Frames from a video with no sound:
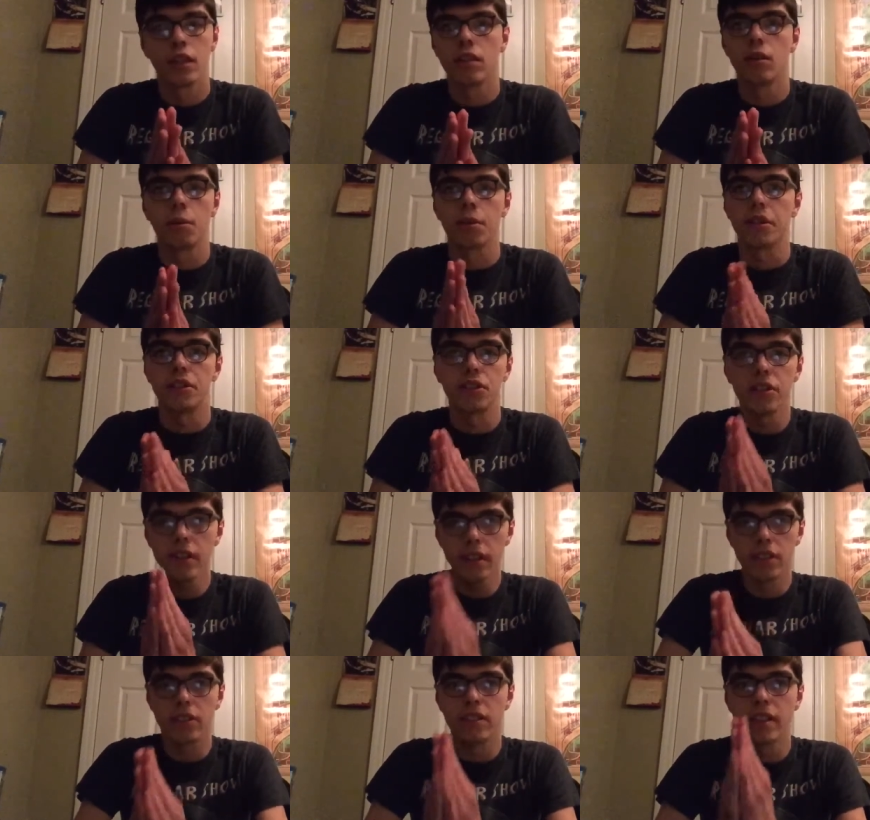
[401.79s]
don't believe,
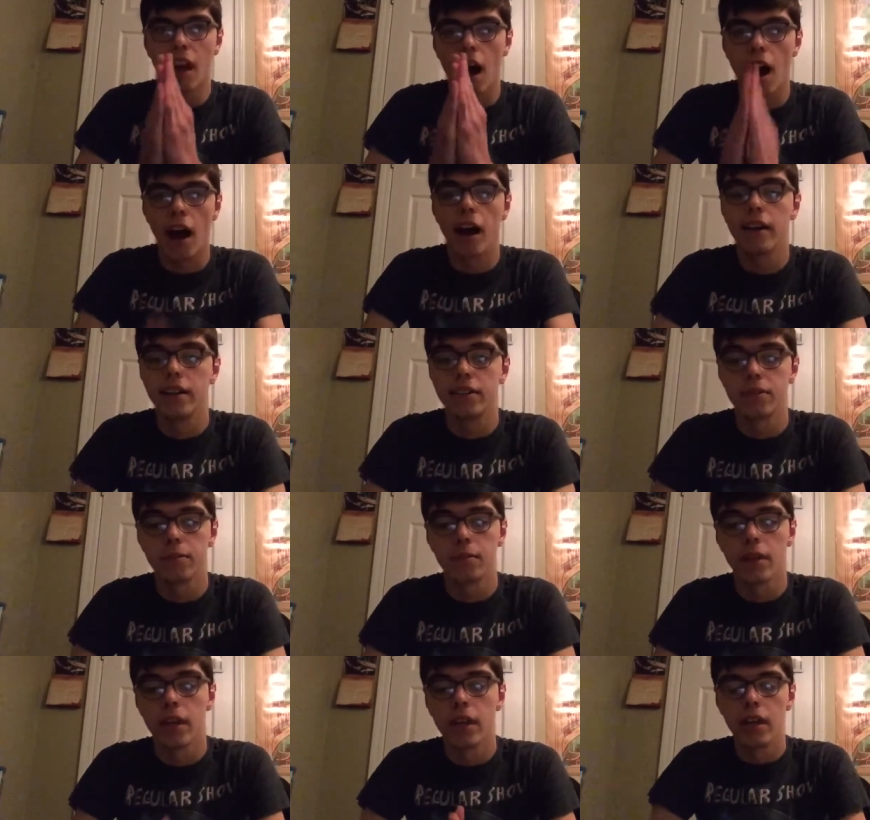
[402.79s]
she is the hottest
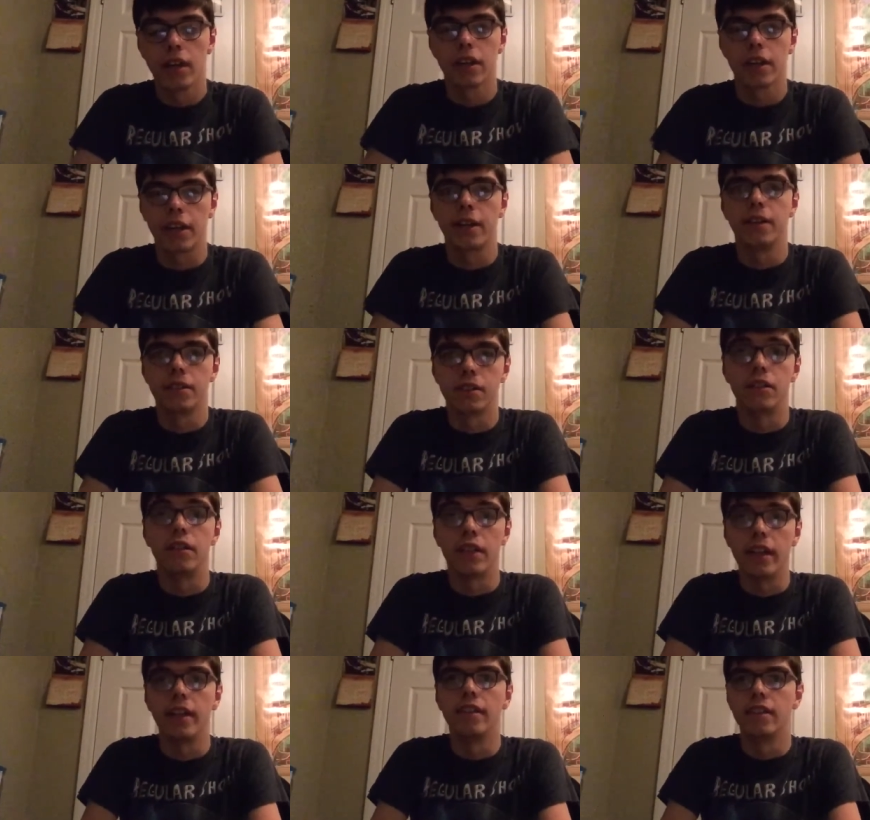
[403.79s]

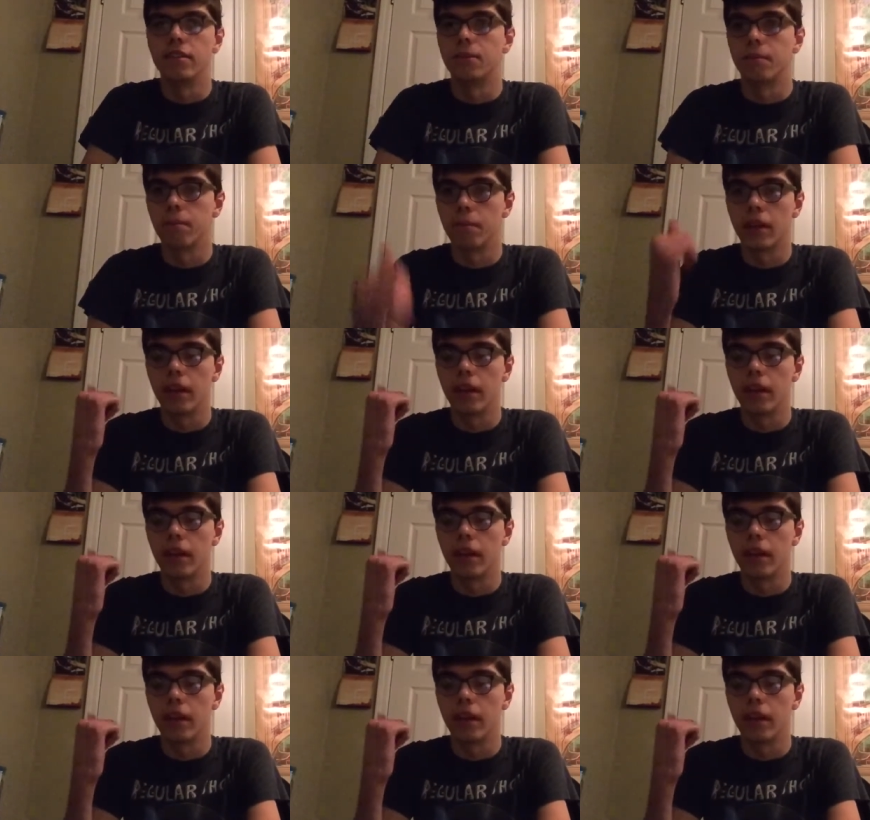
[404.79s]
character in this